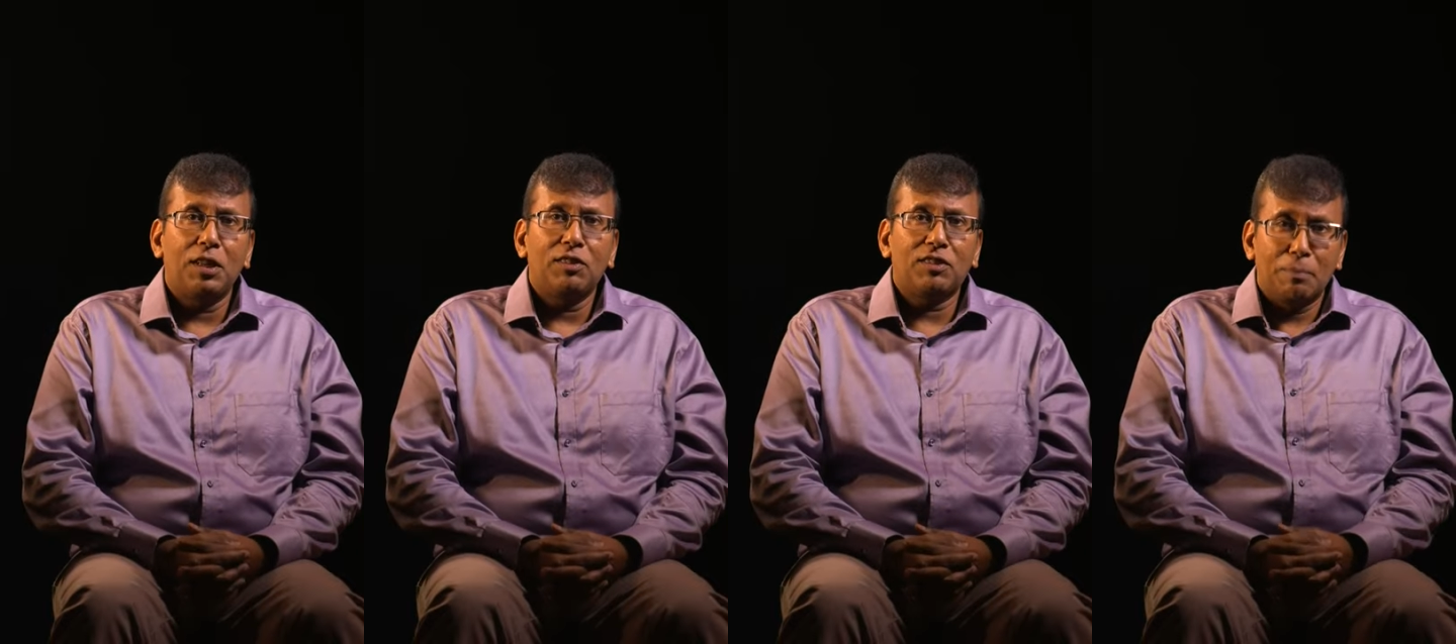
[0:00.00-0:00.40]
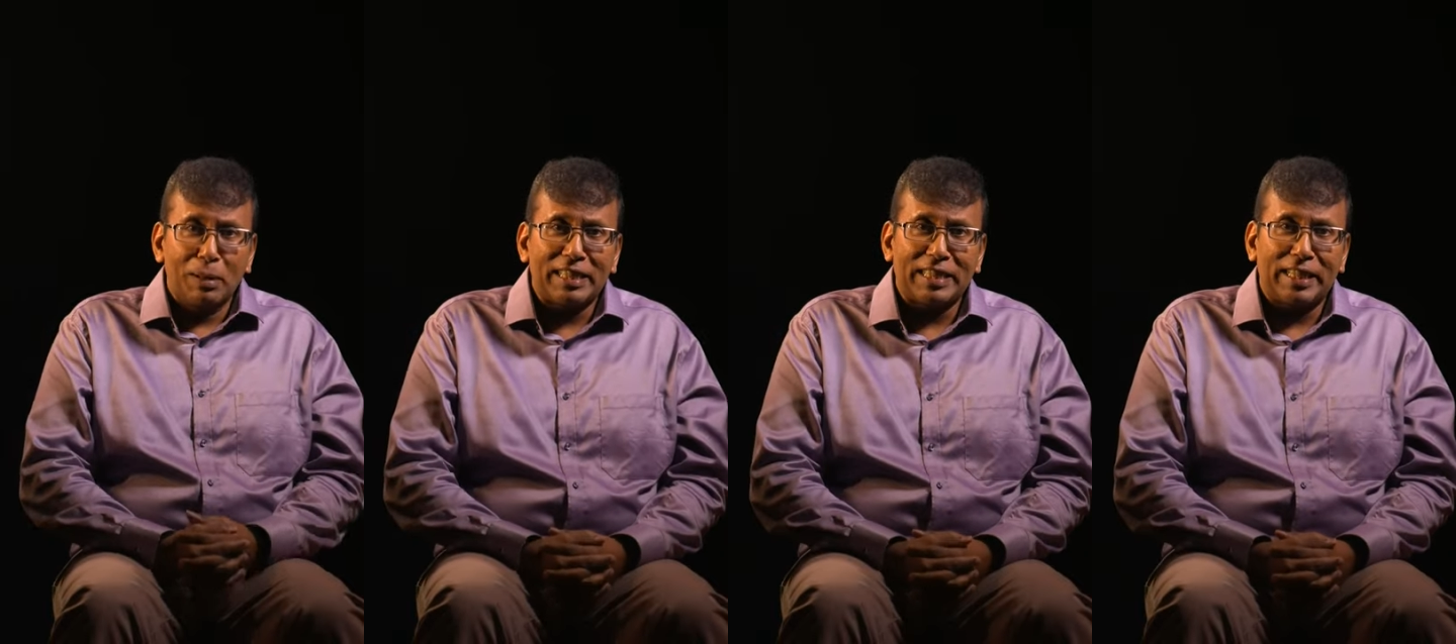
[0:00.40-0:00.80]

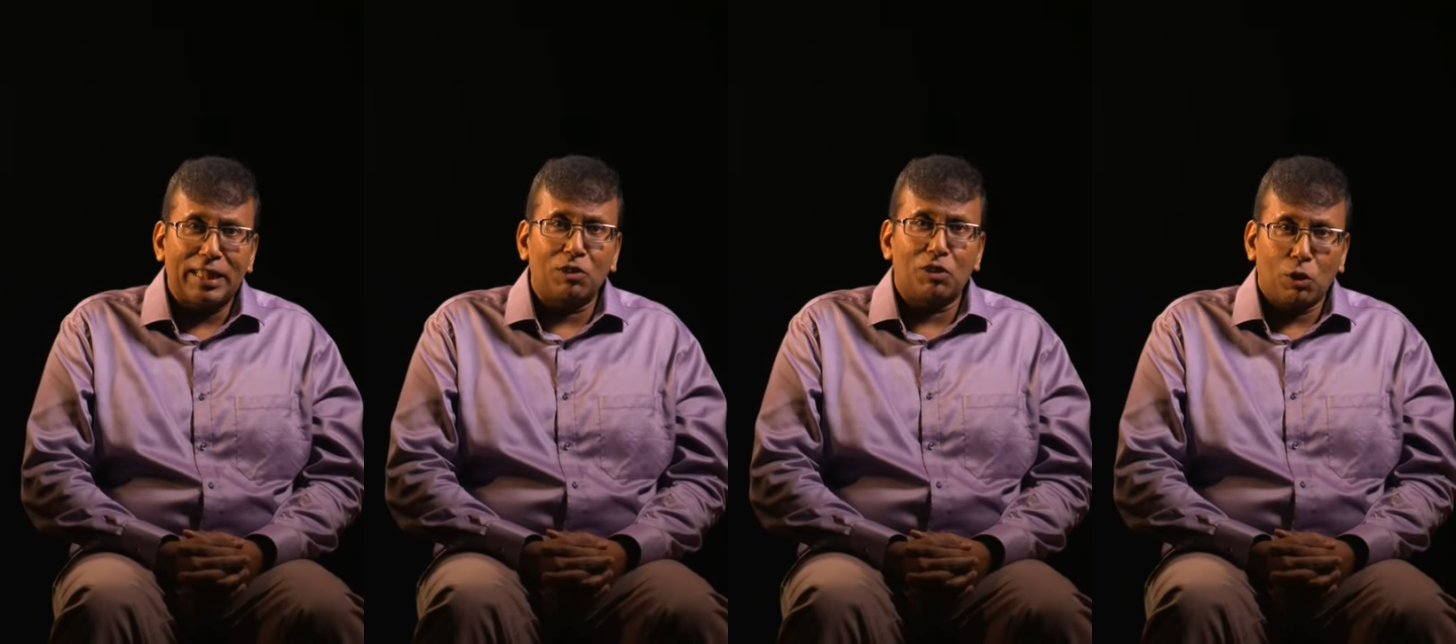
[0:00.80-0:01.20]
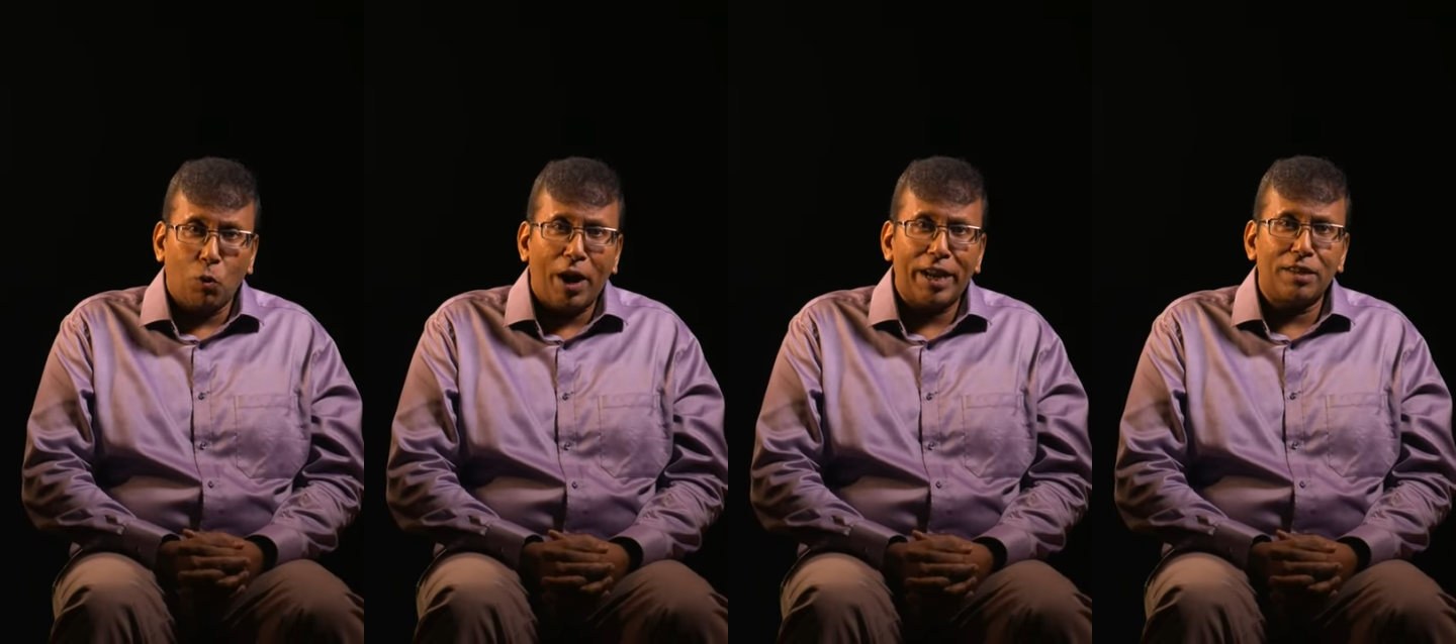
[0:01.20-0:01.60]
stability that was
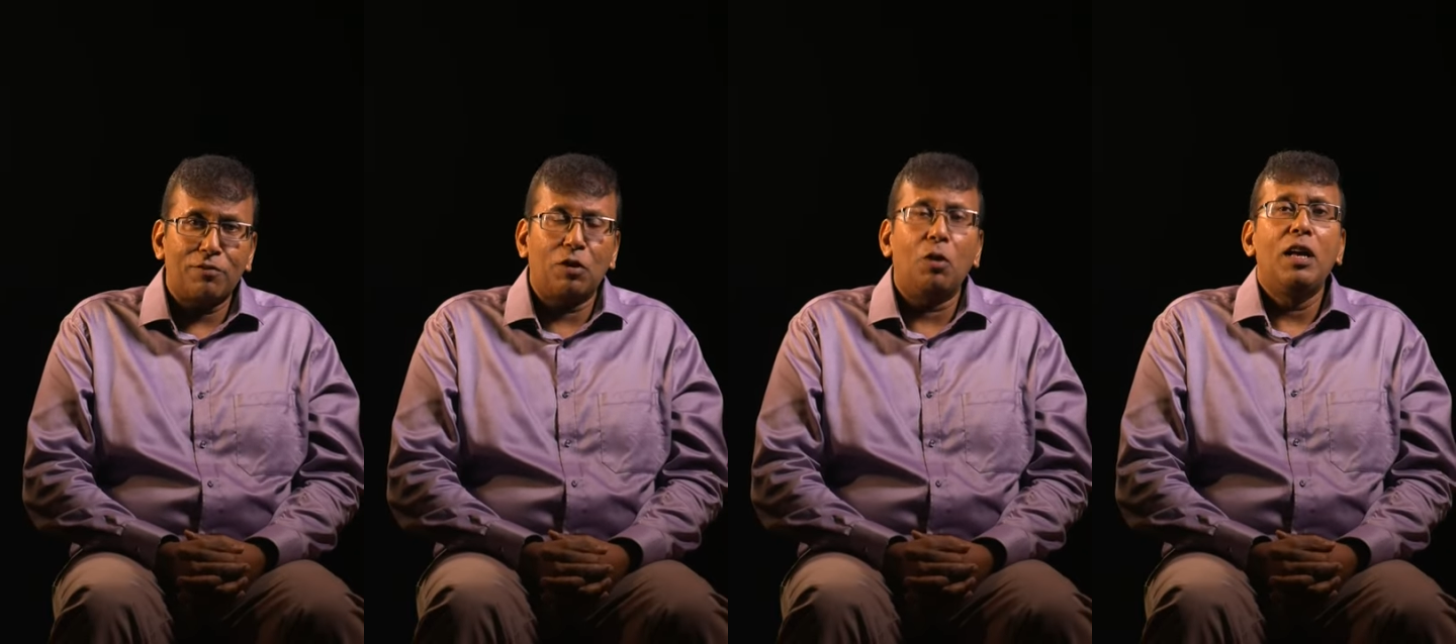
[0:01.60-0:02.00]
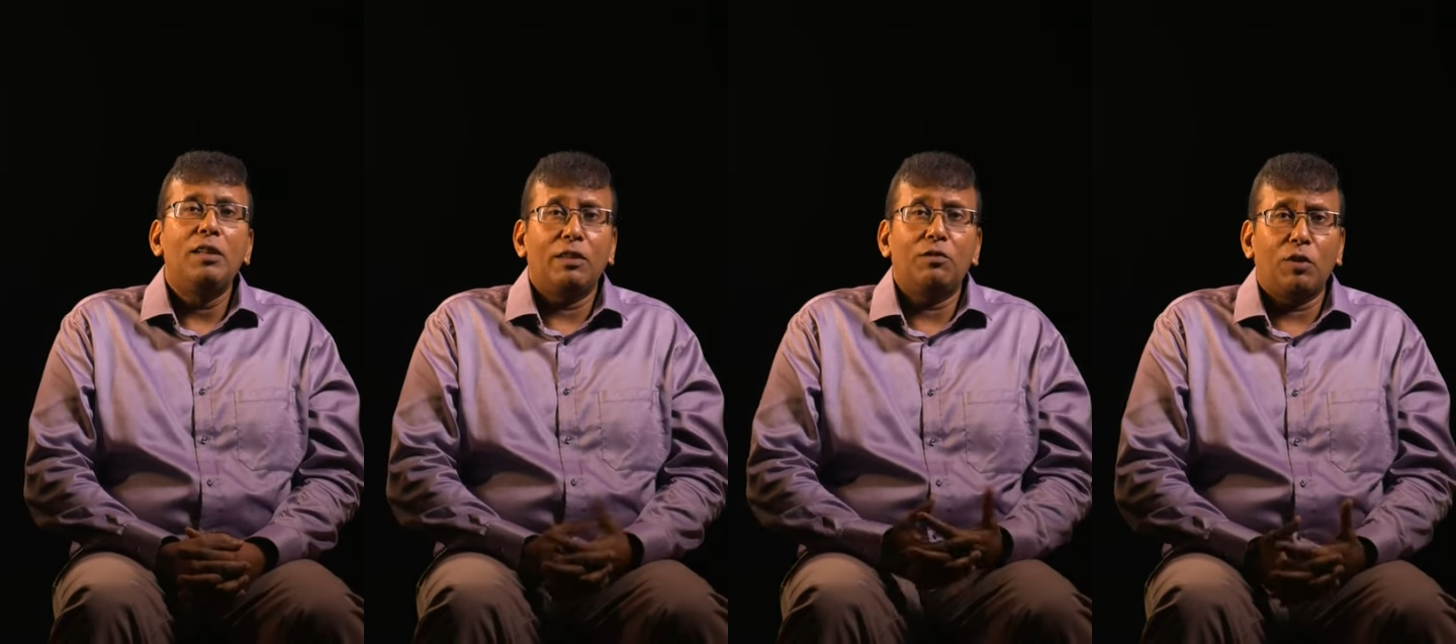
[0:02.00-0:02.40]
required for
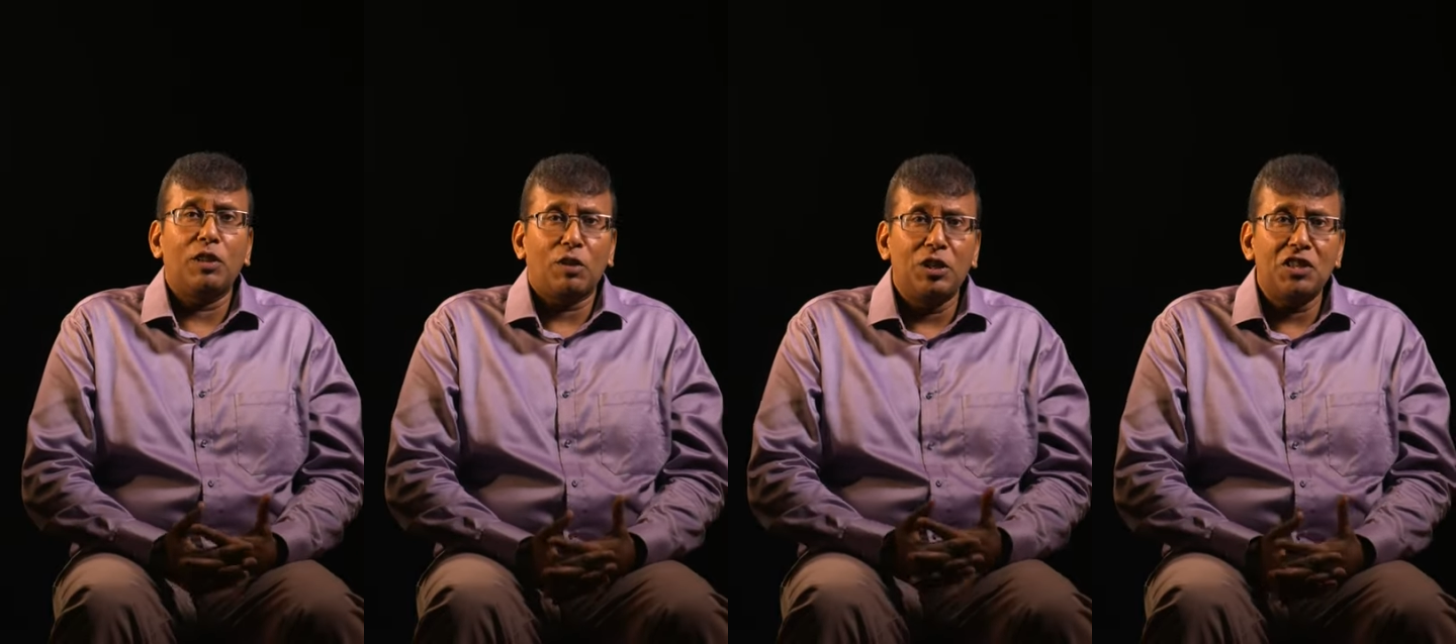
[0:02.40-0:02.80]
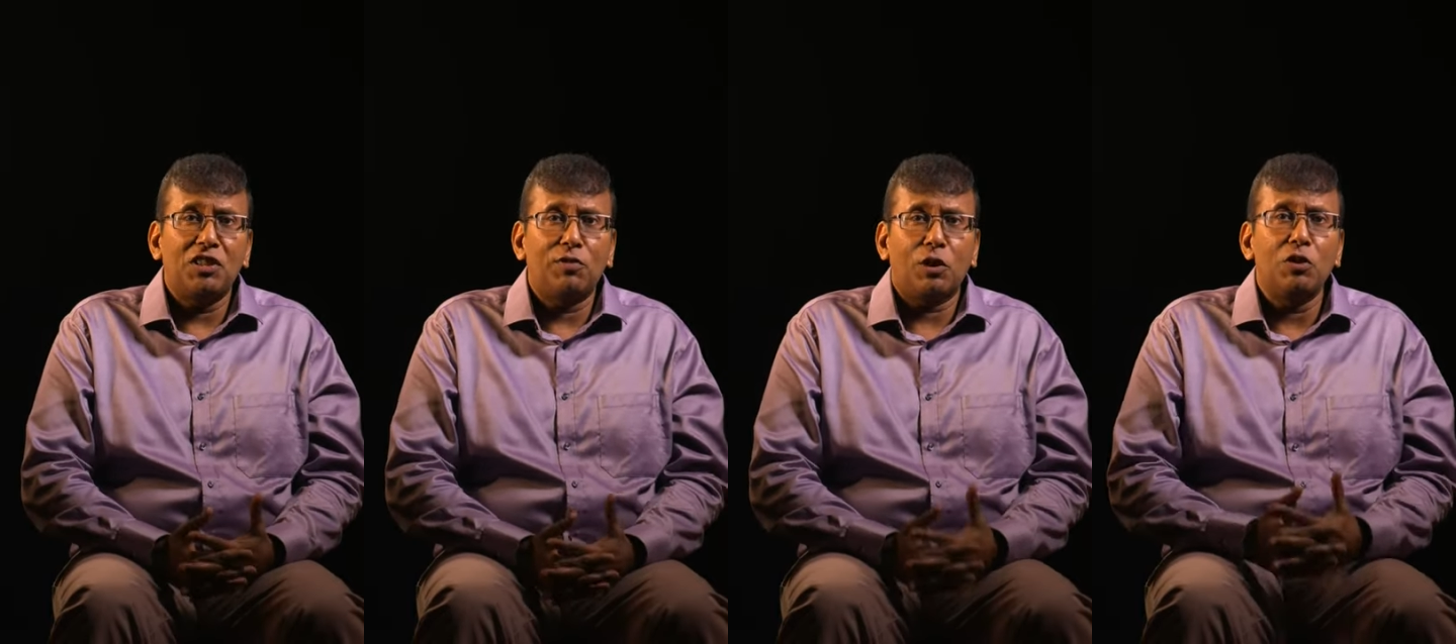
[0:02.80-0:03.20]
the
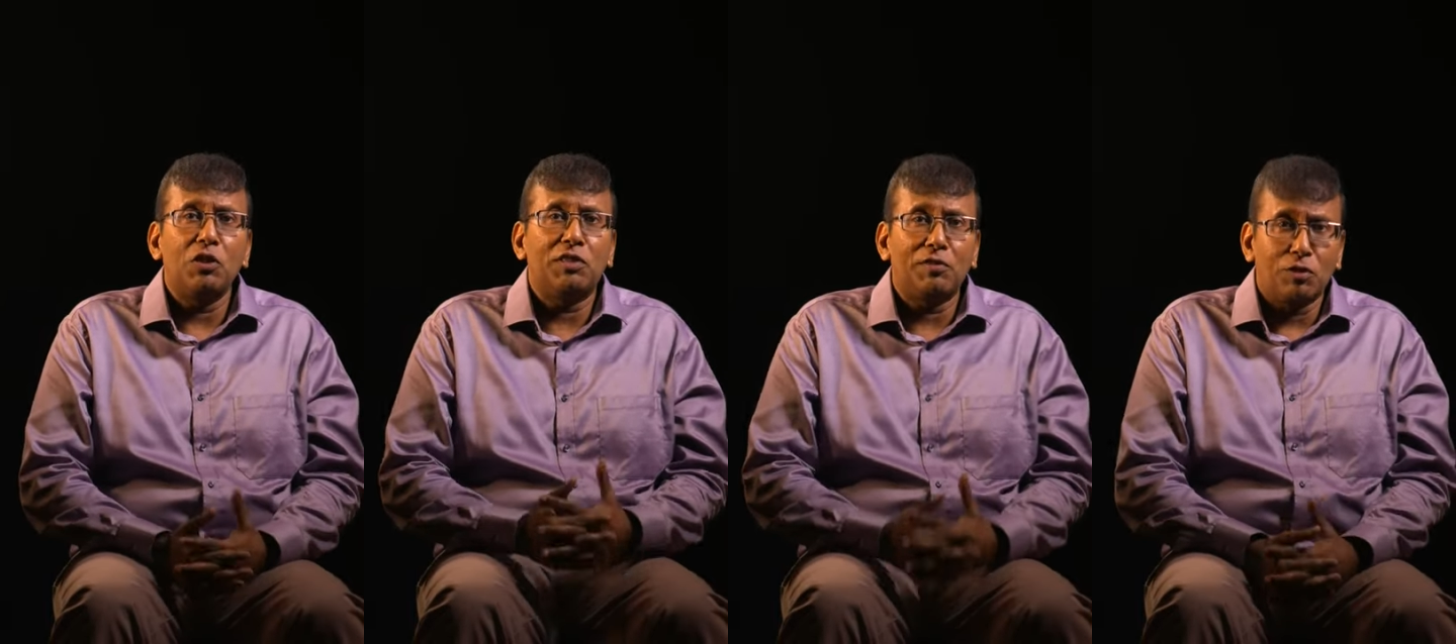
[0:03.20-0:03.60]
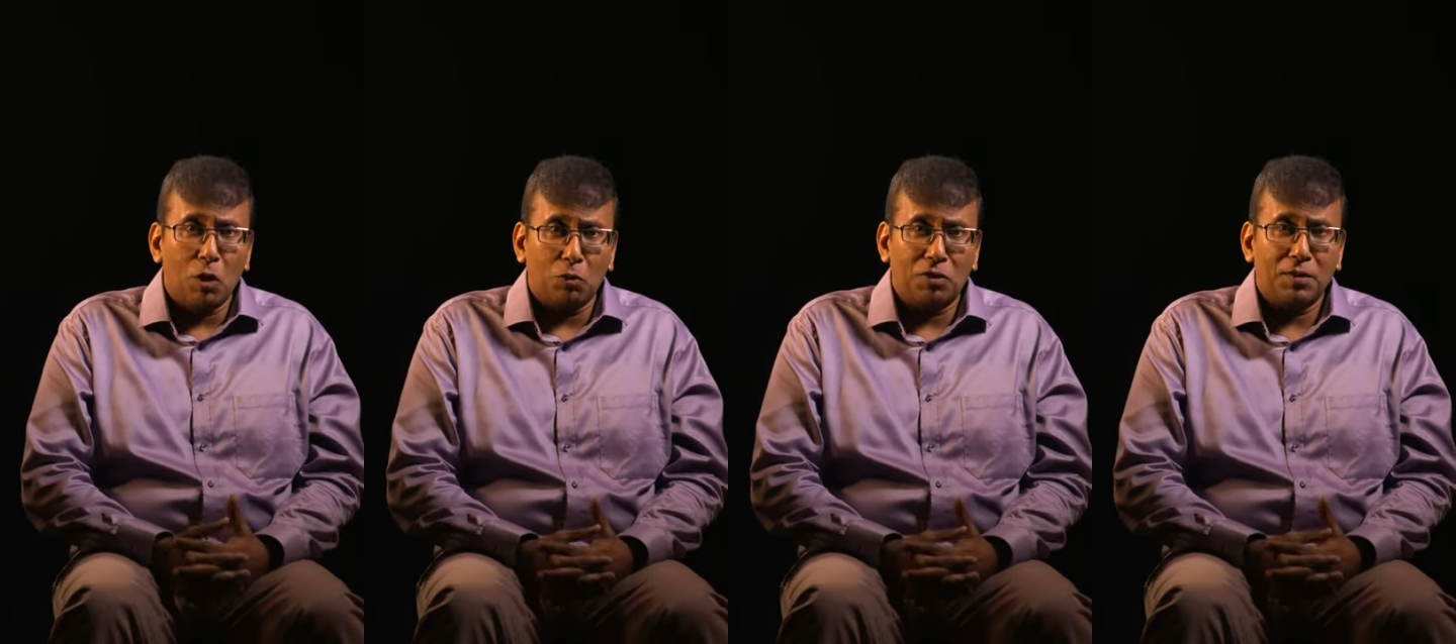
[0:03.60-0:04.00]
conditions for conducive
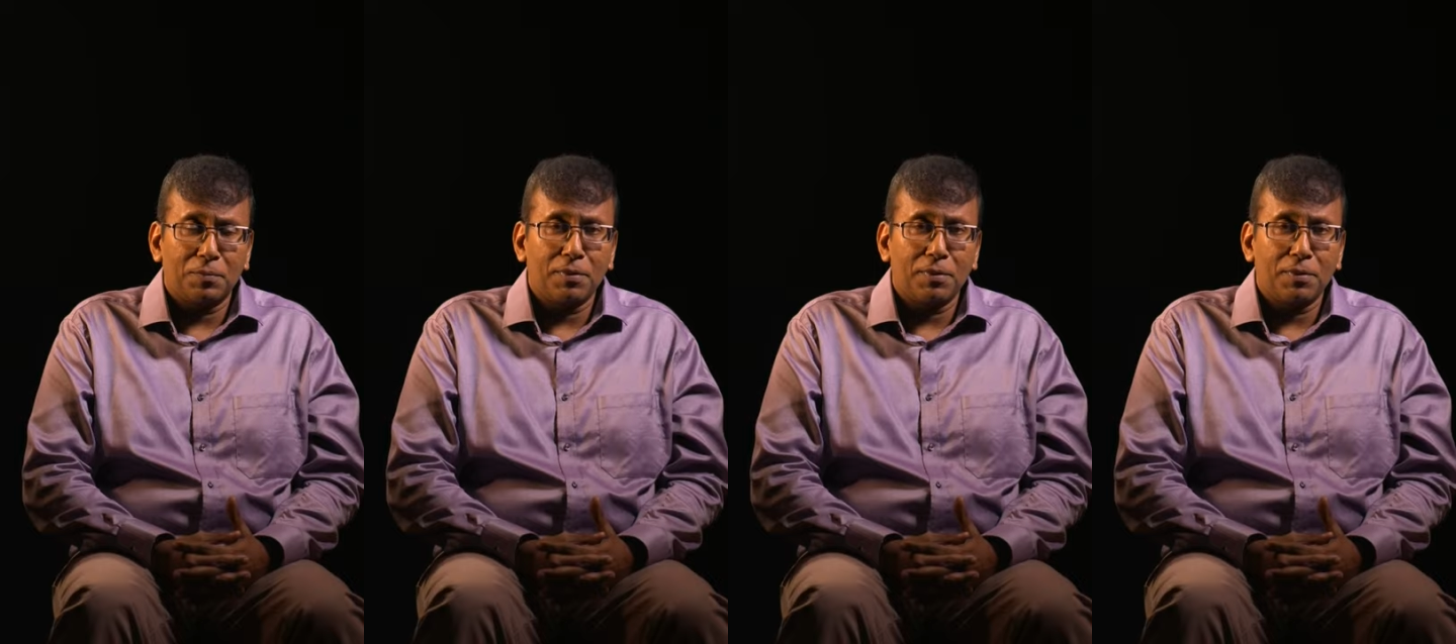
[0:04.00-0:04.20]
growth.